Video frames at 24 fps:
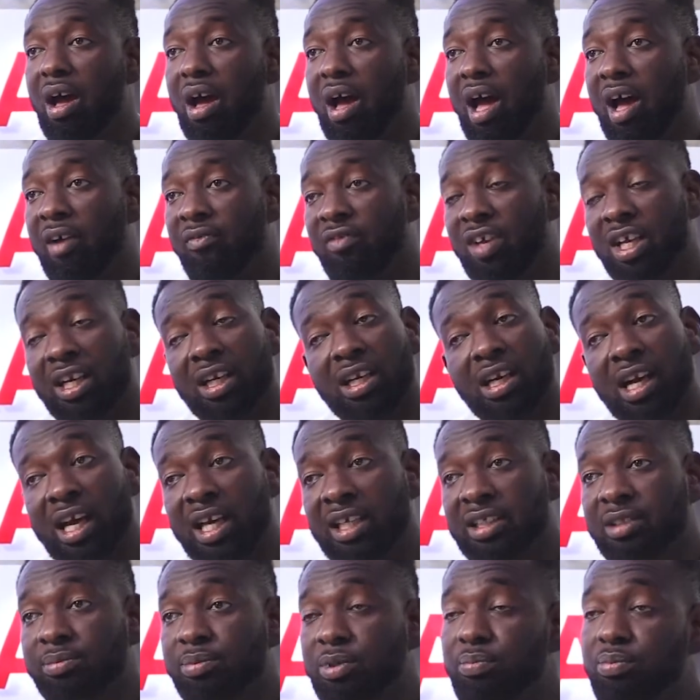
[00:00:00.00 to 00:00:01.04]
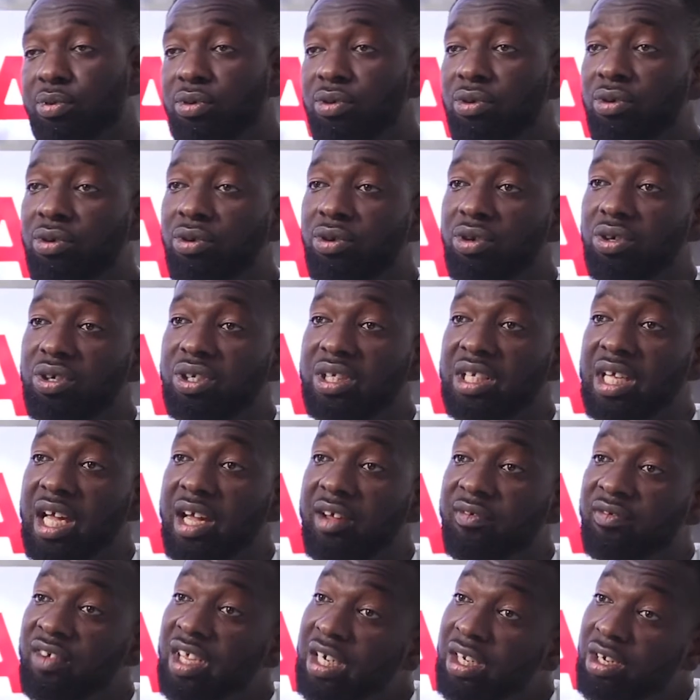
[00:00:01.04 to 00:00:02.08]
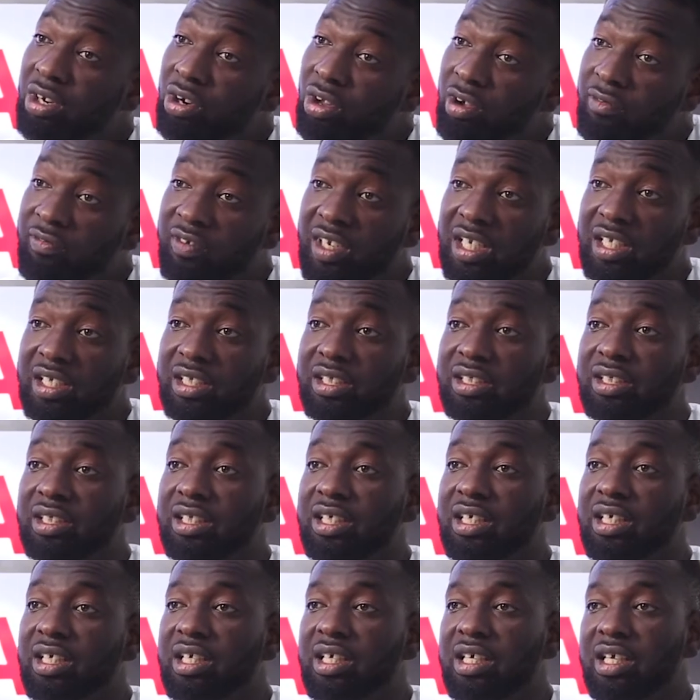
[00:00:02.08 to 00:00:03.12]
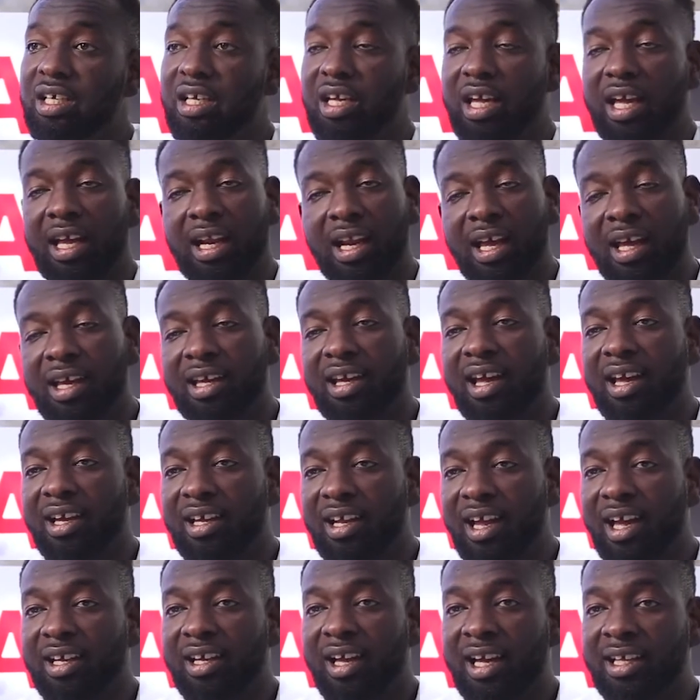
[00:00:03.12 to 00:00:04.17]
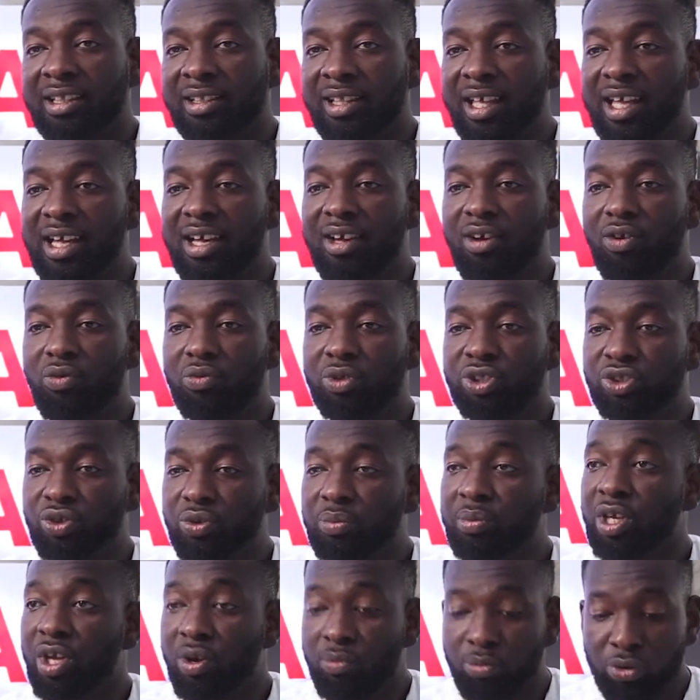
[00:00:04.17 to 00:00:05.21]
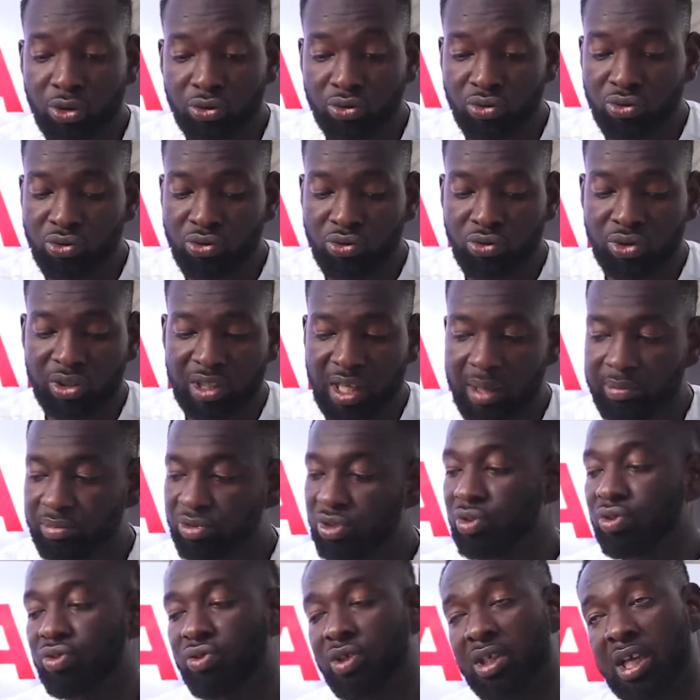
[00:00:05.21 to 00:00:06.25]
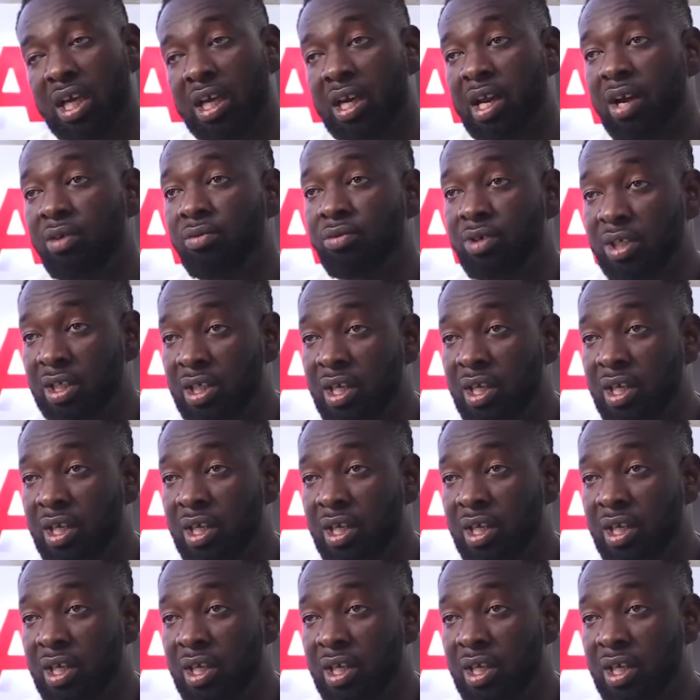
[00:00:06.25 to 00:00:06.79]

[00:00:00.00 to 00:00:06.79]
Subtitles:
are very nice people. They are very lovely. And I think we should be able to do something together with